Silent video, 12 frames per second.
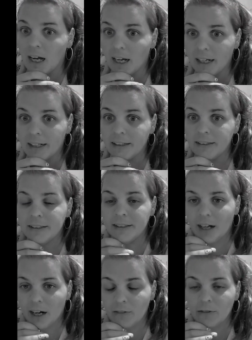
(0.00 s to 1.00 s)
I did
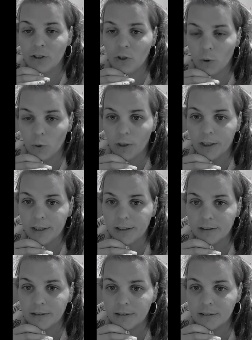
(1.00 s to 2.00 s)
not
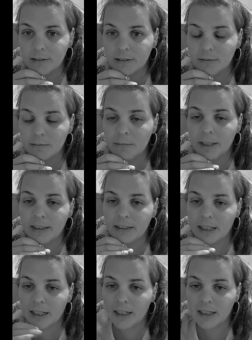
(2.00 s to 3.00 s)
record my
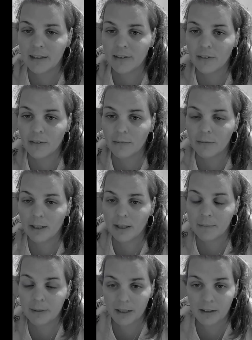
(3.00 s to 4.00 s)
day,
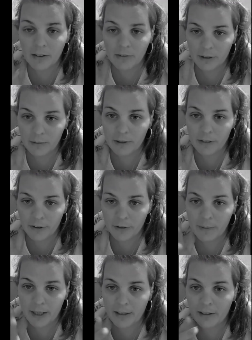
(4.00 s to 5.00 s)
my beta, th my
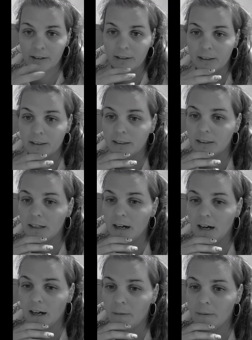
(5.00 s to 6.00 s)
third beta.
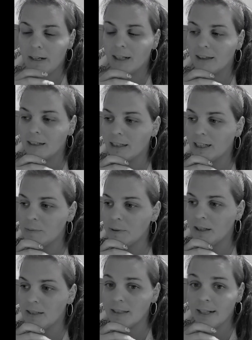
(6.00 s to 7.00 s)
Um, and I think that's
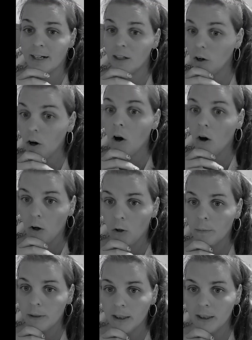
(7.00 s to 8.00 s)
because they didn't
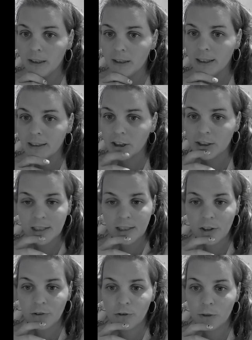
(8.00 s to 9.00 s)
call me. They just
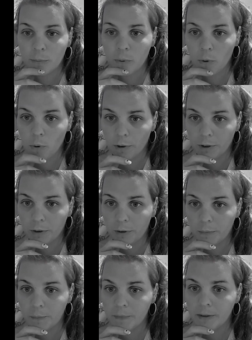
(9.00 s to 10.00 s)
sent it through the
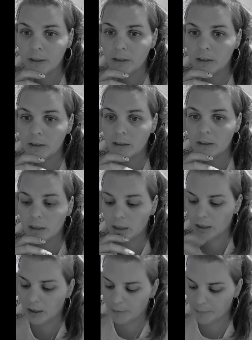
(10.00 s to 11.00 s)
portal.
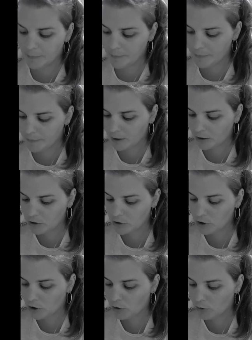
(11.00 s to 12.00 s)
Um,
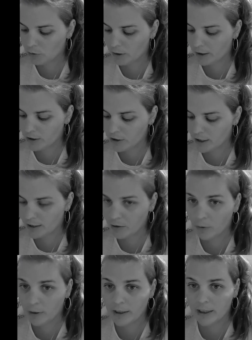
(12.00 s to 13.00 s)
so I just
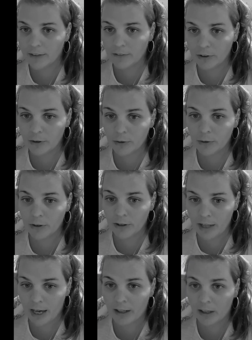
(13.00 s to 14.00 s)
kind of wanted to give you
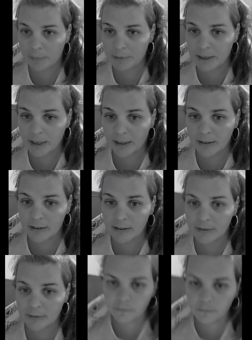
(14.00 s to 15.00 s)
that
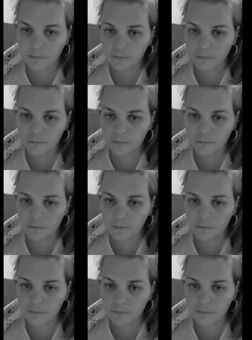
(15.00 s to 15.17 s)
update.